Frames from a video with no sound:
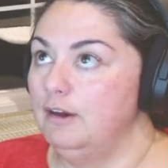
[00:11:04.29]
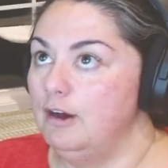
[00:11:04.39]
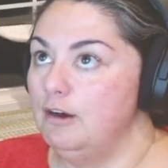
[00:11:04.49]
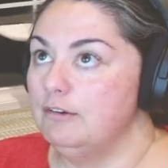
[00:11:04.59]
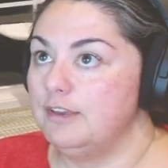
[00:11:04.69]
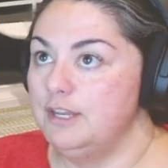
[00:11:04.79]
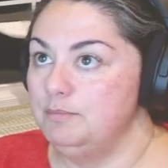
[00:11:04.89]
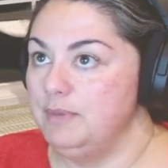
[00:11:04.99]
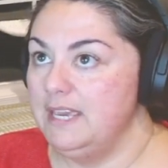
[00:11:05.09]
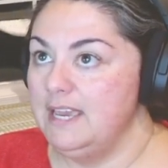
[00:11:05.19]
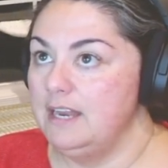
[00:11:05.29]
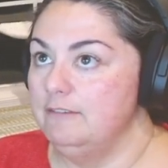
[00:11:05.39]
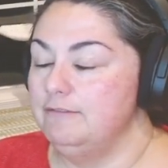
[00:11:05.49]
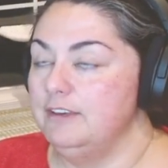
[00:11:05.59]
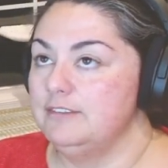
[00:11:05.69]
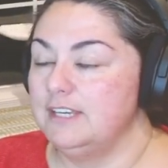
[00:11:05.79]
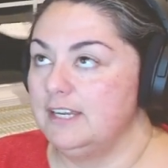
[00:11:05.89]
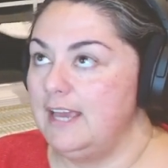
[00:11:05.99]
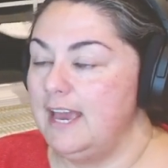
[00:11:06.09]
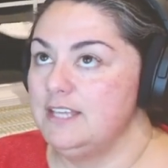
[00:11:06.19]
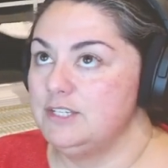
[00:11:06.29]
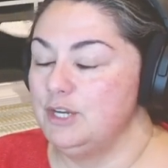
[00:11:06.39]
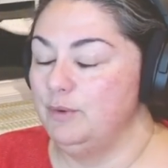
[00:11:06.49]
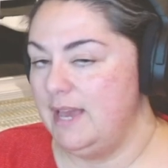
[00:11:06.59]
all can be, and it feels like it has no